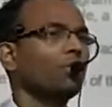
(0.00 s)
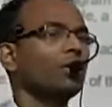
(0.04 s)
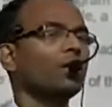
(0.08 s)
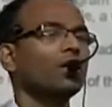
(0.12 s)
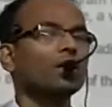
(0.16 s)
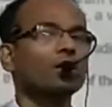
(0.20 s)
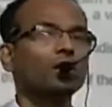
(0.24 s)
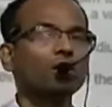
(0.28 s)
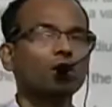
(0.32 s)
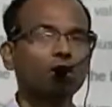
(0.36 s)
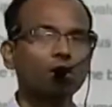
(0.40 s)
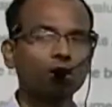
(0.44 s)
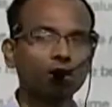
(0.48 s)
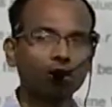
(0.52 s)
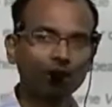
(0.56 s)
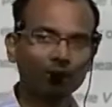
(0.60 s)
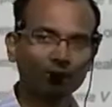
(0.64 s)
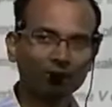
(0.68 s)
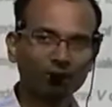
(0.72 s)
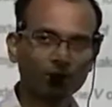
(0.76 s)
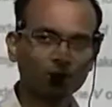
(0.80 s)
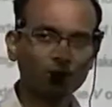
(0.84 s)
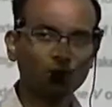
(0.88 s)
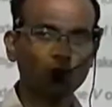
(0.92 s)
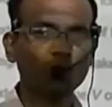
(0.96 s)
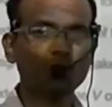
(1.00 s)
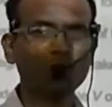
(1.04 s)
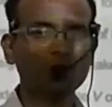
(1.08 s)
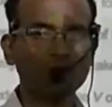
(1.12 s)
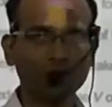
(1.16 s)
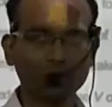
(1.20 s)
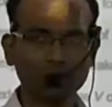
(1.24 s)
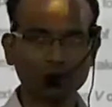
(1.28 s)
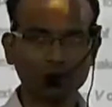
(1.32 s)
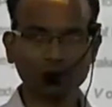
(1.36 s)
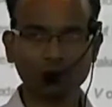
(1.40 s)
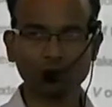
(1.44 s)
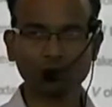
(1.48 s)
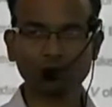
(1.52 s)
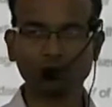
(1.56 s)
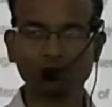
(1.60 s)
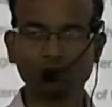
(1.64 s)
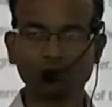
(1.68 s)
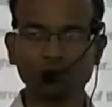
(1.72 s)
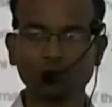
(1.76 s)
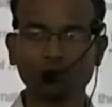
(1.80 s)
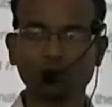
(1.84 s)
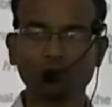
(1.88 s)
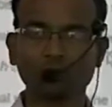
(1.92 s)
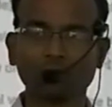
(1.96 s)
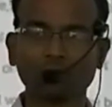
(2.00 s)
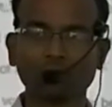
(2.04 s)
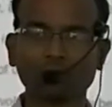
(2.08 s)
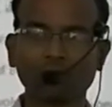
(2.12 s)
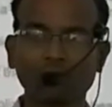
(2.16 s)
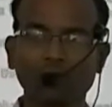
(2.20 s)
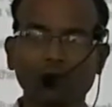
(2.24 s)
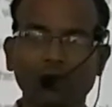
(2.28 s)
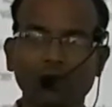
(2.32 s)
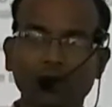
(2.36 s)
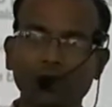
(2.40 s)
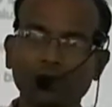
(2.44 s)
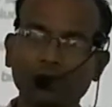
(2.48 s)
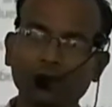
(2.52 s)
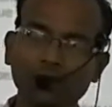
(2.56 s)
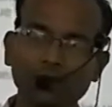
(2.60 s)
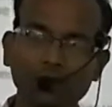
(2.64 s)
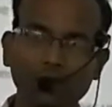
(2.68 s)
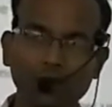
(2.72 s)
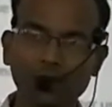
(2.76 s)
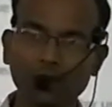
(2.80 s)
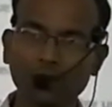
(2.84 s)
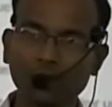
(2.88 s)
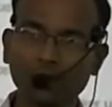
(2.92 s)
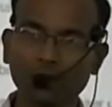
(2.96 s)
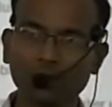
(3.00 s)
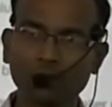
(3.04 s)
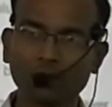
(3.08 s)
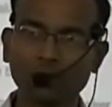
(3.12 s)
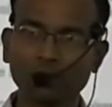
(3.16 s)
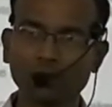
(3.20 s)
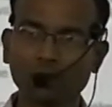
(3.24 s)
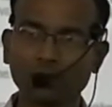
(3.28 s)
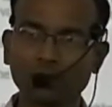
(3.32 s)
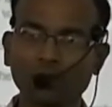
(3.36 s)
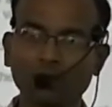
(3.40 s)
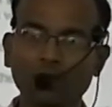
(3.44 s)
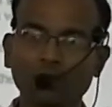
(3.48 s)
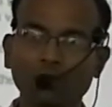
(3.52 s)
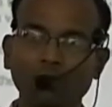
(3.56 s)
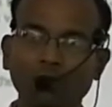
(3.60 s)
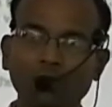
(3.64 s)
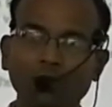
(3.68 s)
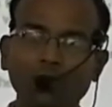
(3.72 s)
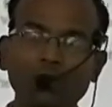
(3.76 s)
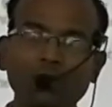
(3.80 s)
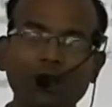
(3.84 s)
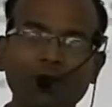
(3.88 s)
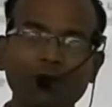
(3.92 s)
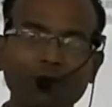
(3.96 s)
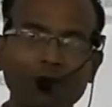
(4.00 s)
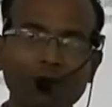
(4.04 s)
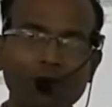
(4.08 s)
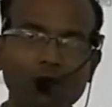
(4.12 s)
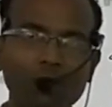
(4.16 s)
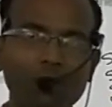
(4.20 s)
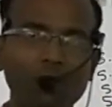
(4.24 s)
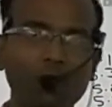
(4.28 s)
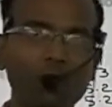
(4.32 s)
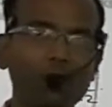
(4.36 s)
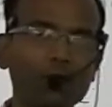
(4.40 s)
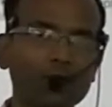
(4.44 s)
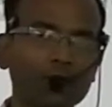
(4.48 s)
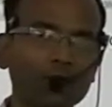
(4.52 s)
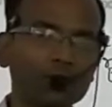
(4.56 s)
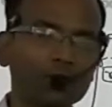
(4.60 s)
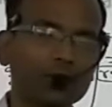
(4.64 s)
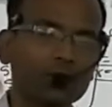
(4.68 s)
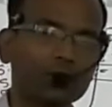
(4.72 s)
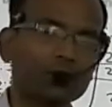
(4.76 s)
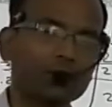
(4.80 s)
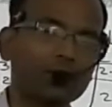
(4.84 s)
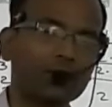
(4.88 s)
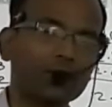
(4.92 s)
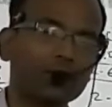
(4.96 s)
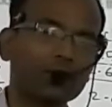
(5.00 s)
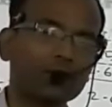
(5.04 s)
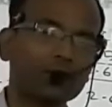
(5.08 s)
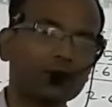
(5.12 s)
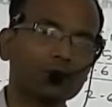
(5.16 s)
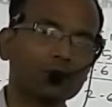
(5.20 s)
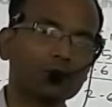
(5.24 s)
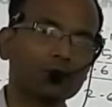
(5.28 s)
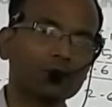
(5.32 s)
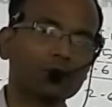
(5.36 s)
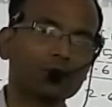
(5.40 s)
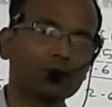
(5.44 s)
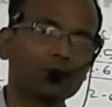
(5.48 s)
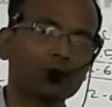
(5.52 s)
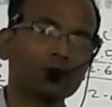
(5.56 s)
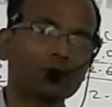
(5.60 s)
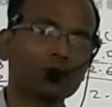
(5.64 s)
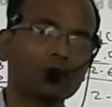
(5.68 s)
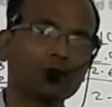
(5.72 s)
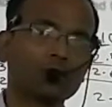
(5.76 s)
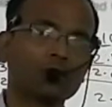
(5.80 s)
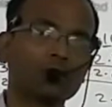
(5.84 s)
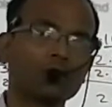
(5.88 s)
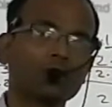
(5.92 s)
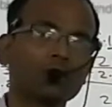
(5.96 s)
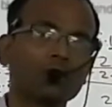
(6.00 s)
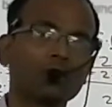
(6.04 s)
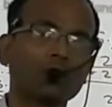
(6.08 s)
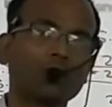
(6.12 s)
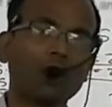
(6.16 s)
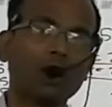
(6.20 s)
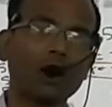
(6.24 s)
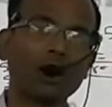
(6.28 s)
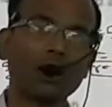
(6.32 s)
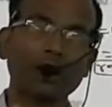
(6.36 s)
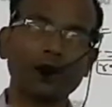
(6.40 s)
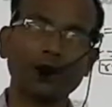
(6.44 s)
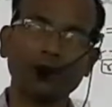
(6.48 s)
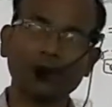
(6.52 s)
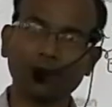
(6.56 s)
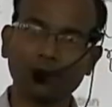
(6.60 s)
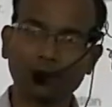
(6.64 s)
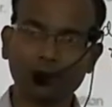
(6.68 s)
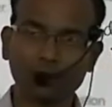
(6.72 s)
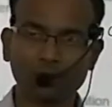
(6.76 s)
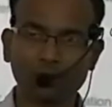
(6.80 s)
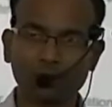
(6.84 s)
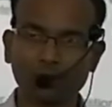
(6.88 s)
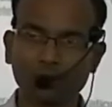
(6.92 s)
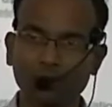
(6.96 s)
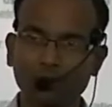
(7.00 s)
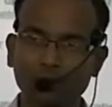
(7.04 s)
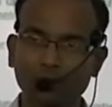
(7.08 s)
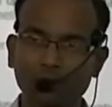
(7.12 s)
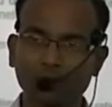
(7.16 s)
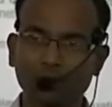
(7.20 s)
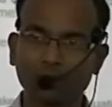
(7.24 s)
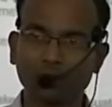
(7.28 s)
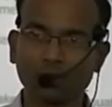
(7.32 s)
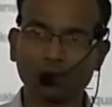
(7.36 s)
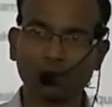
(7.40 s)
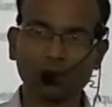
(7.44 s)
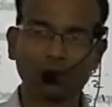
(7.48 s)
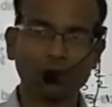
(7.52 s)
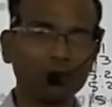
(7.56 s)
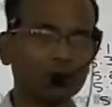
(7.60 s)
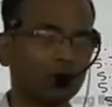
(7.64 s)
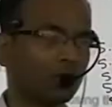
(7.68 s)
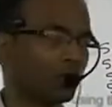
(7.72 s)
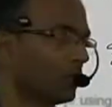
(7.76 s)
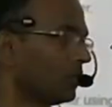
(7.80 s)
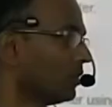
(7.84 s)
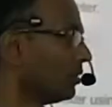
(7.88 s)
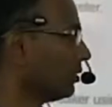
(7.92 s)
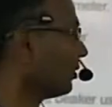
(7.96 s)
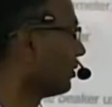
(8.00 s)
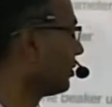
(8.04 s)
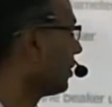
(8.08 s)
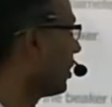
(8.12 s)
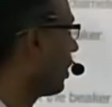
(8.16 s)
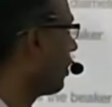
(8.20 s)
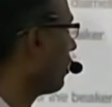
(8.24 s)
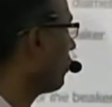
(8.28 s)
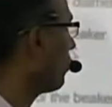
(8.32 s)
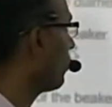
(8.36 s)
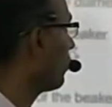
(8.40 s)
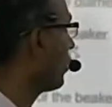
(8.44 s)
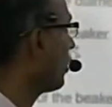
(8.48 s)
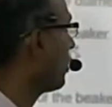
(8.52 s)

be even or odd. Is it not? Both have equal probability, sit straight. Agreed? Now,